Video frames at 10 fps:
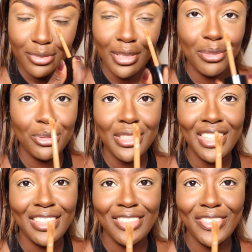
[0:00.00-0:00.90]
I'm so
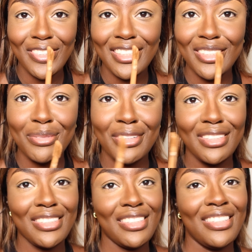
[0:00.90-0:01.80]
scared to do this
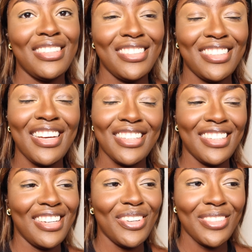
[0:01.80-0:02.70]
because
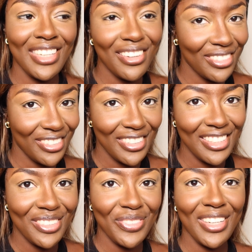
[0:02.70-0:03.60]
technically I would never do
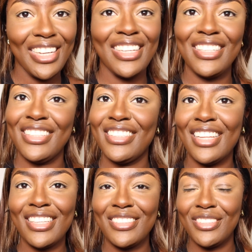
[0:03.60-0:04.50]
this, but like,
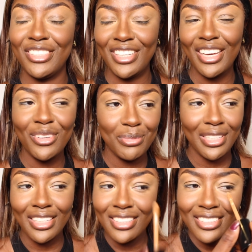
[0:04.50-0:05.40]
do you get what I'm
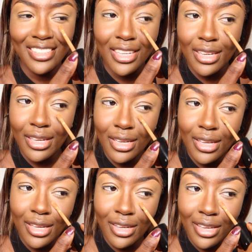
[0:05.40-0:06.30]
saying?
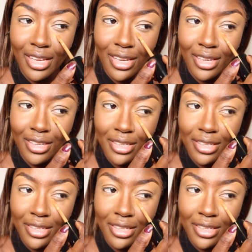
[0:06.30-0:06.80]
Okay,